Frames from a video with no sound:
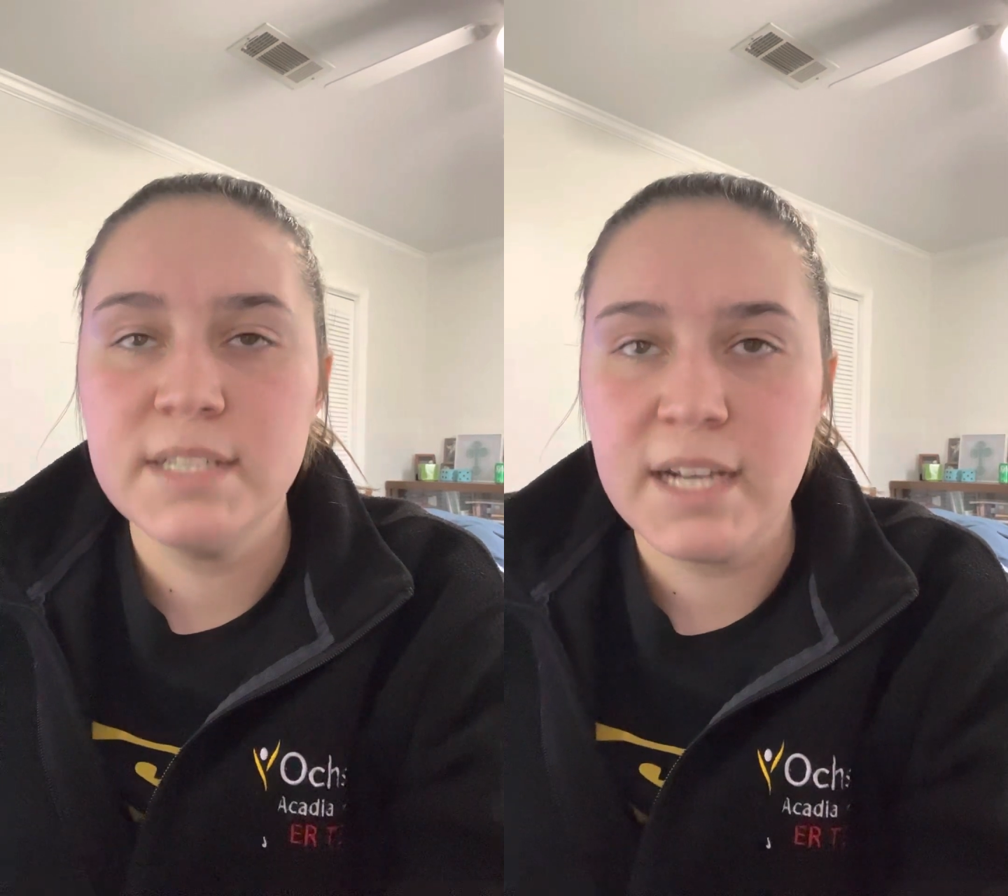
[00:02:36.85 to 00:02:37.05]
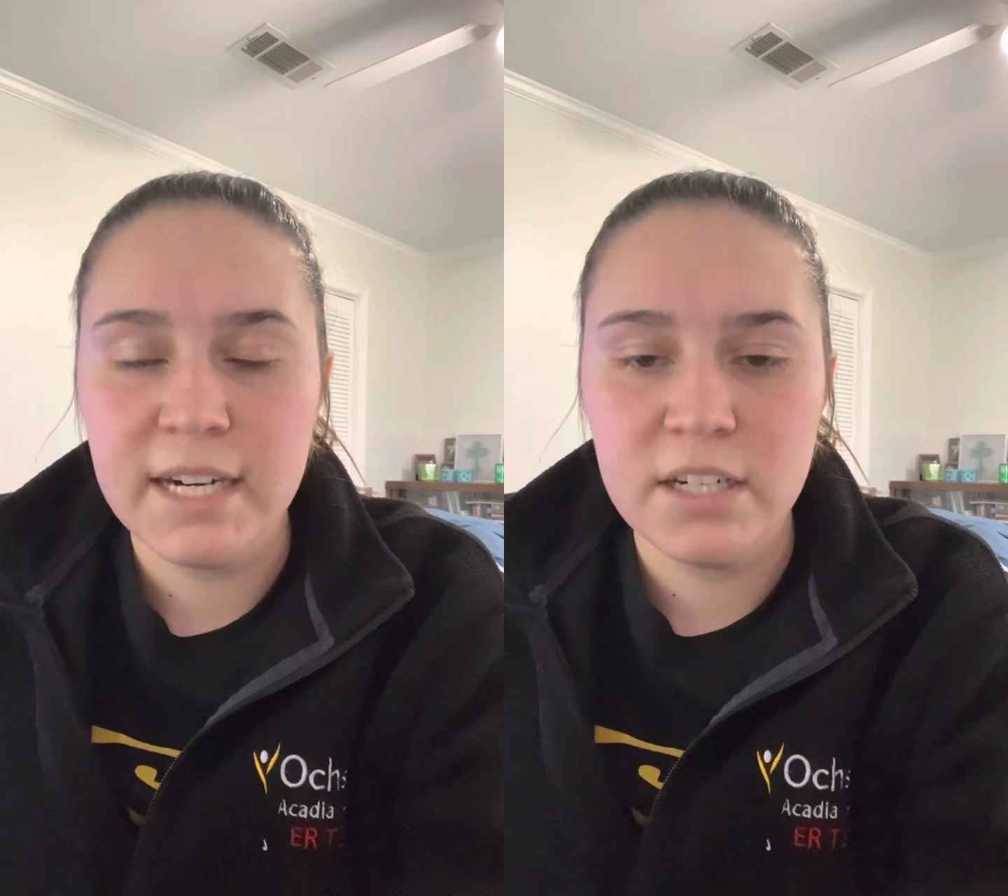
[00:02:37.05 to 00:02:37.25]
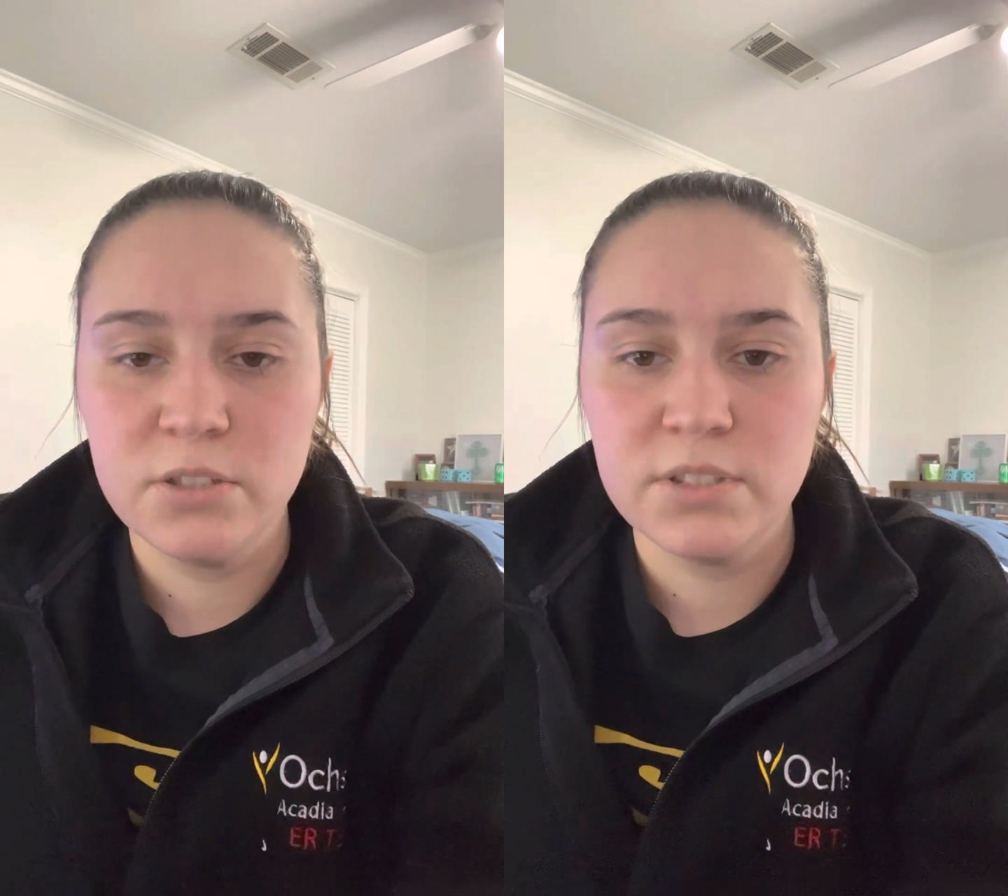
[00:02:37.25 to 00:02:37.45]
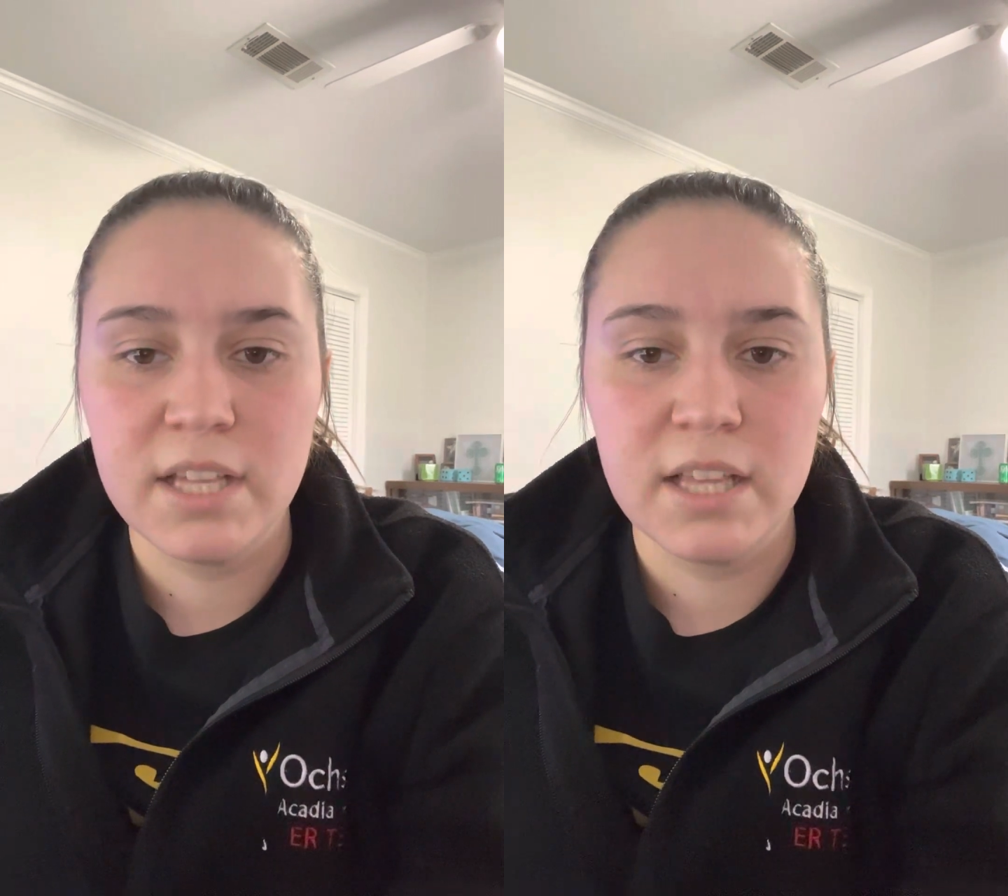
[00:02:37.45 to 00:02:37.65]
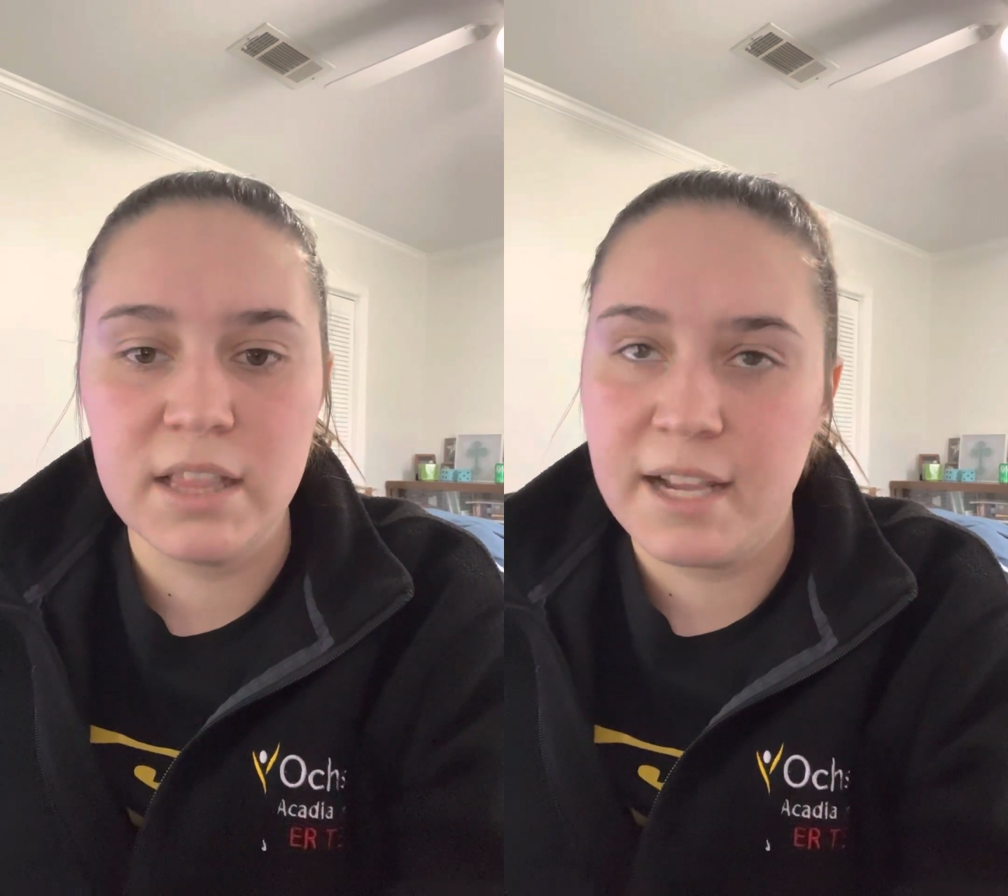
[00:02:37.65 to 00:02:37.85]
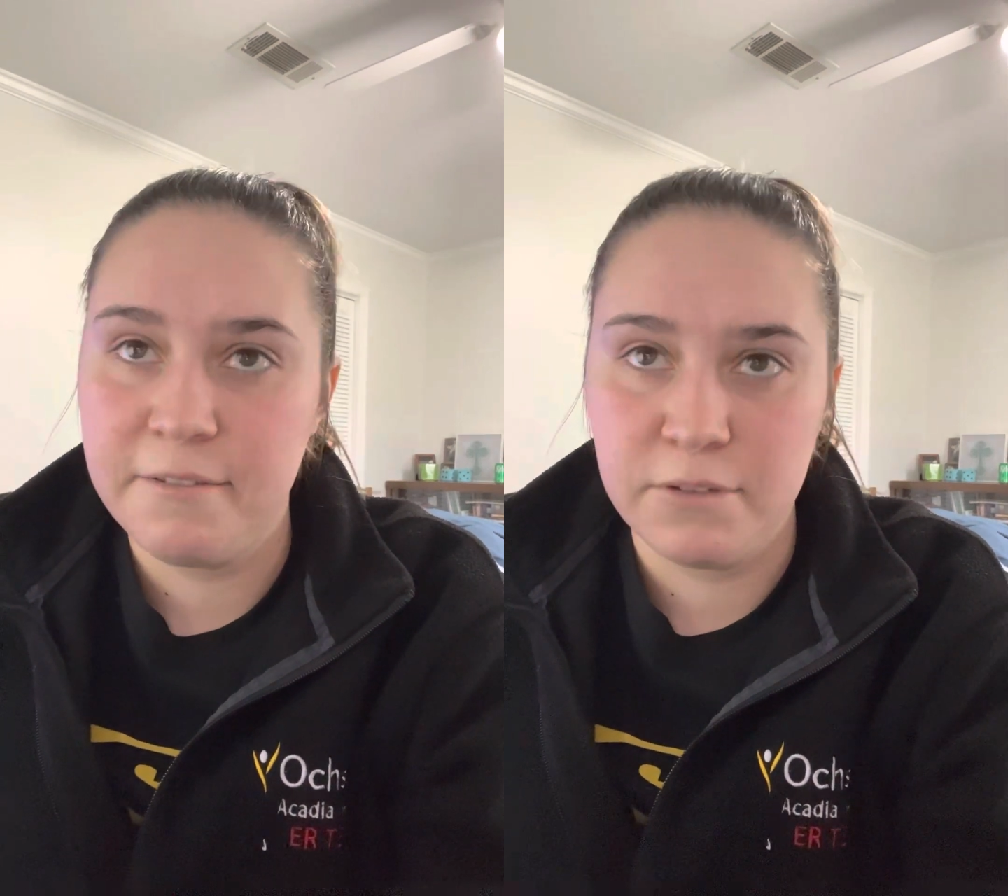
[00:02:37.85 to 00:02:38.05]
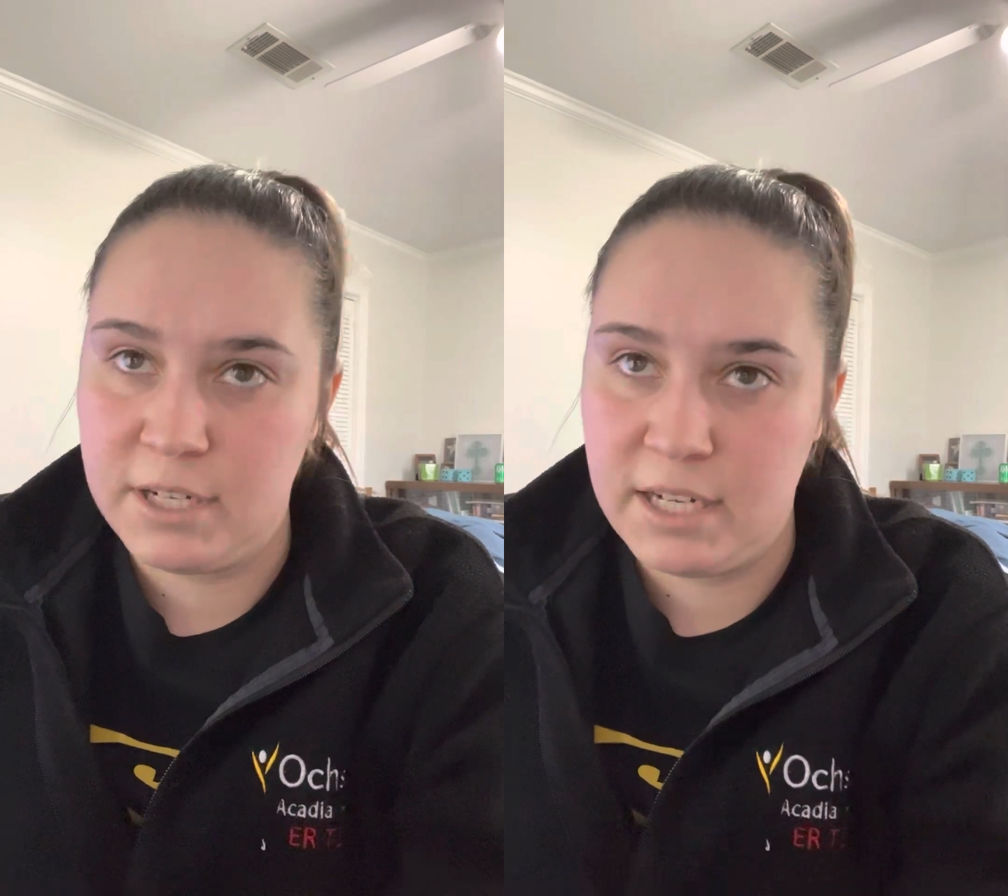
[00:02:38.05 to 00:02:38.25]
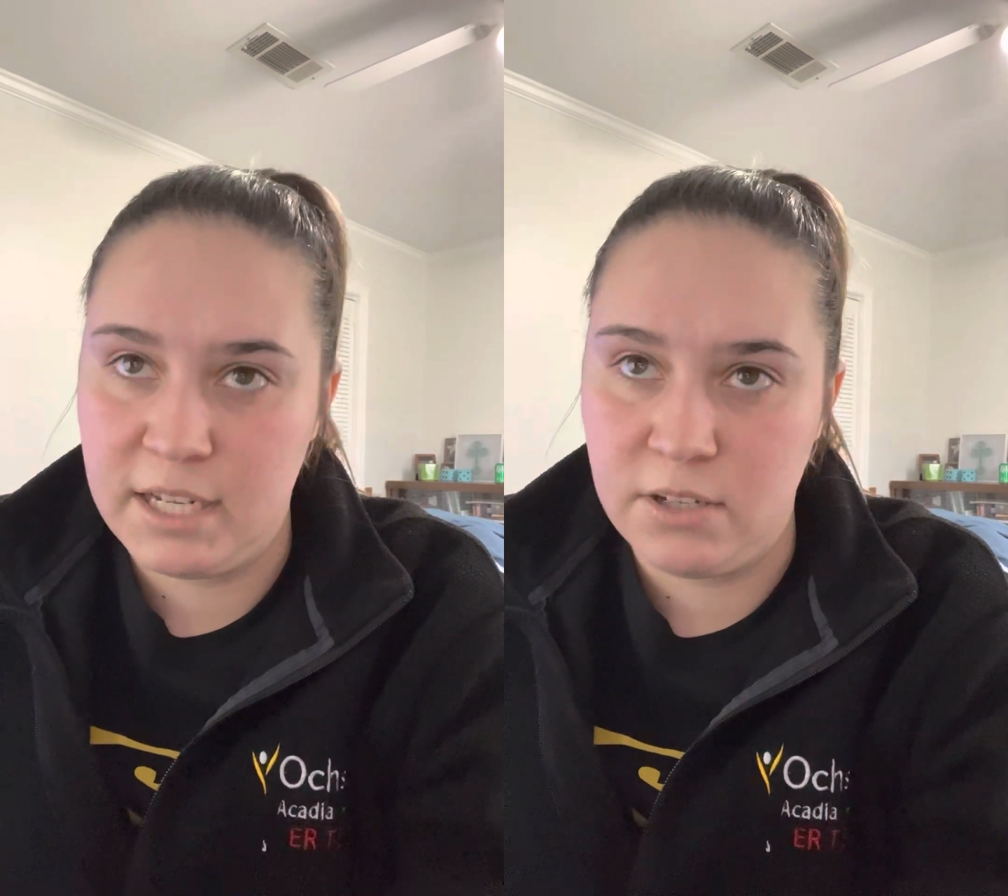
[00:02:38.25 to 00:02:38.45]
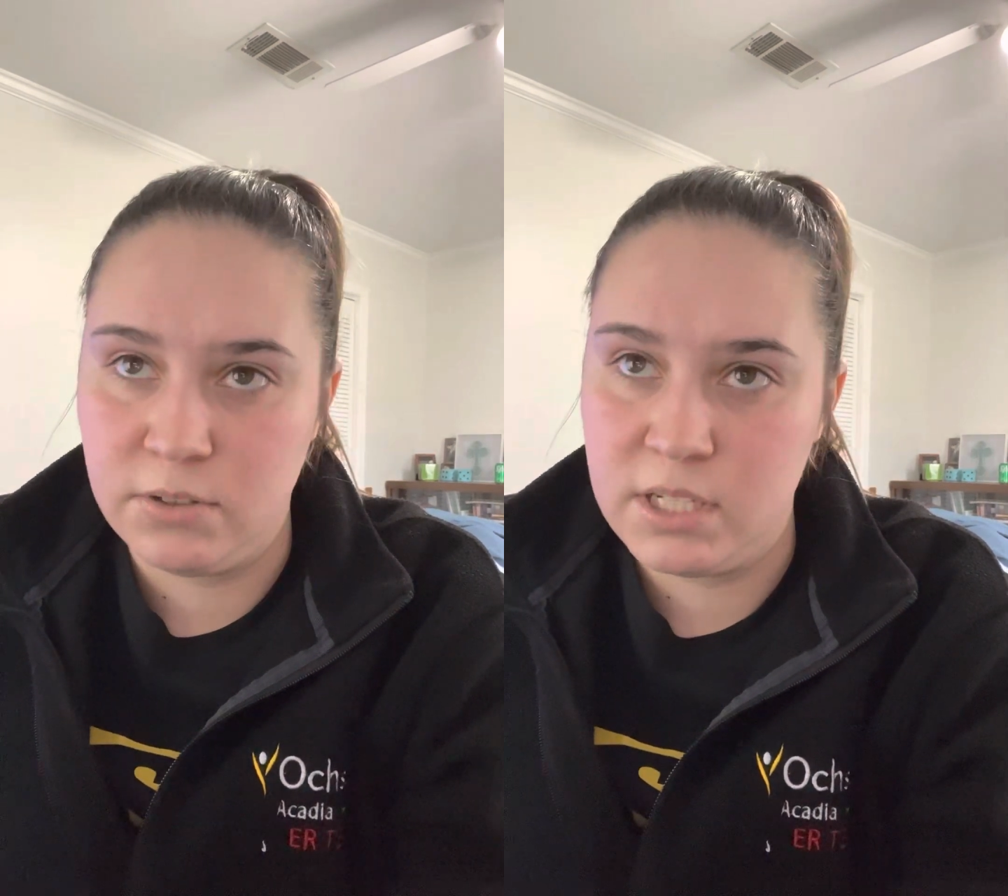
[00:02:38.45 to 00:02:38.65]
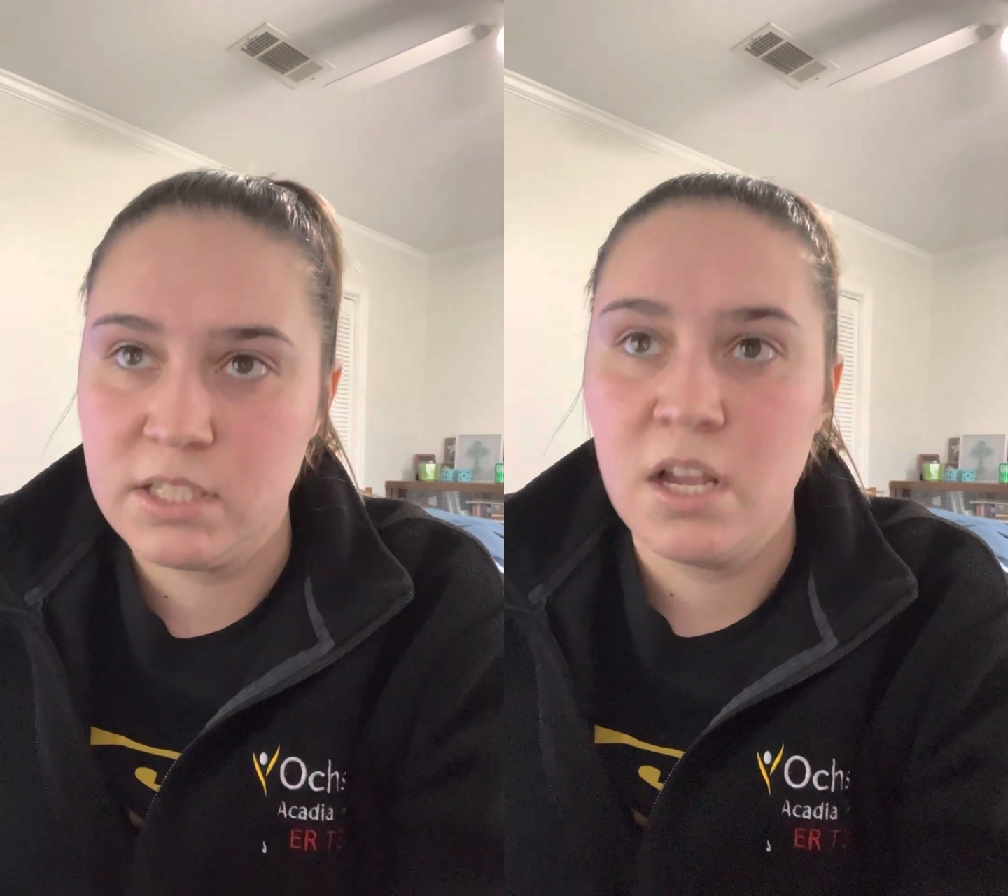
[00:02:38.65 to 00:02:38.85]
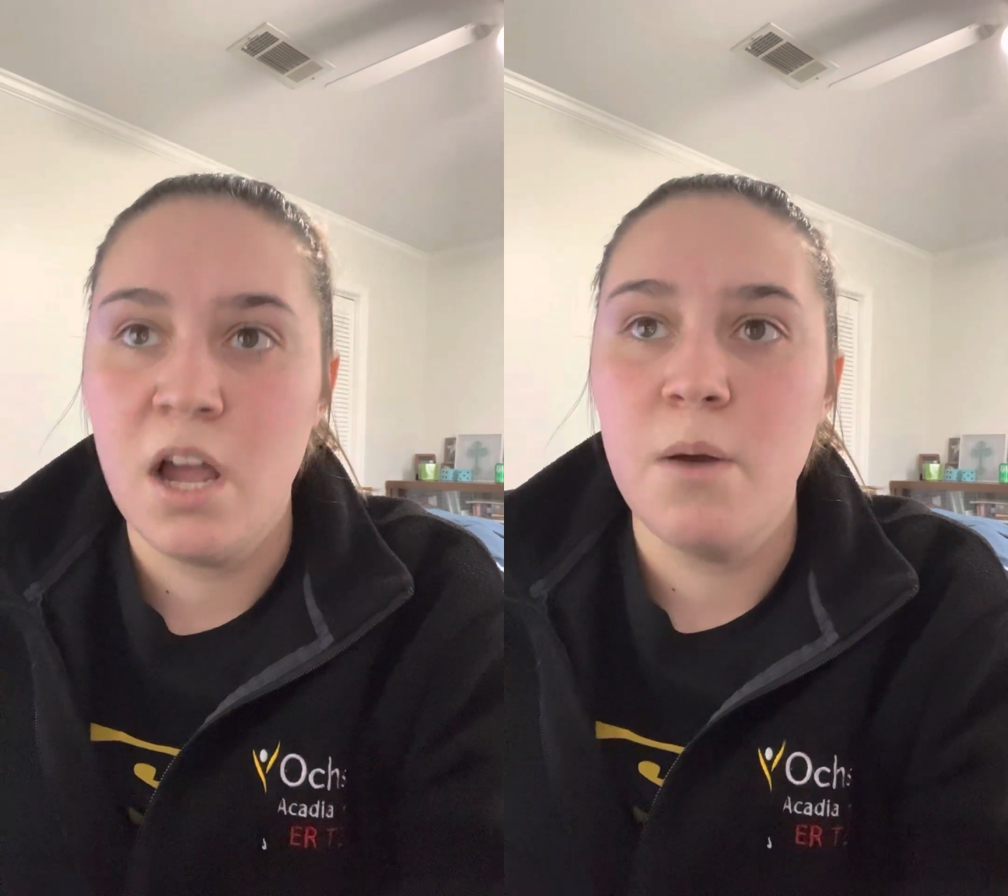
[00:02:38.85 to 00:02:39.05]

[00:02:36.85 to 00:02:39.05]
diagnosed with a life-threatening illness,